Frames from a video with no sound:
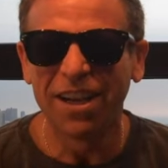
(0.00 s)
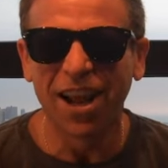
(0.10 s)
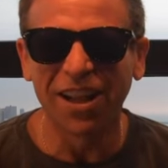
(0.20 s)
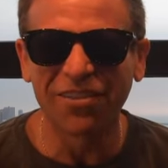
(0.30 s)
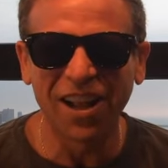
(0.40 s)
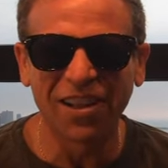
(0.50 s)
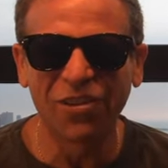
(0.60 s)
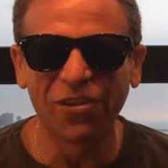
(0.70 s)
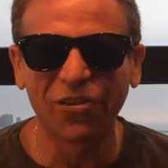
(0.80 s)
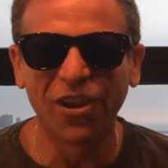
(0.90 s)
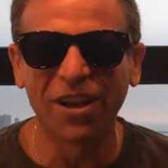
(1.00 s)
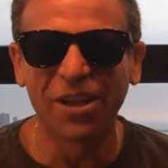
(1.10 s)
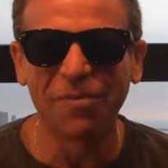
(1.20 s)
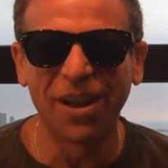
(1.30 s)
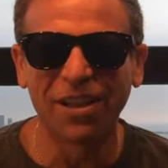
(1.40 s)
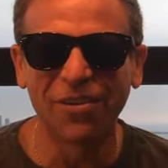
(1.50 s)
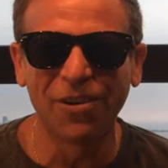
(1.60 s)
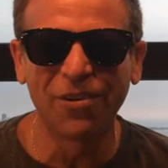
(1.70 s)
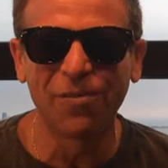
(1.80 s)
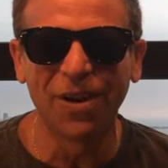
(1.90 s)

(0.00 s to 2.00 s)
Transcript: Now it's not too sunny in my living room,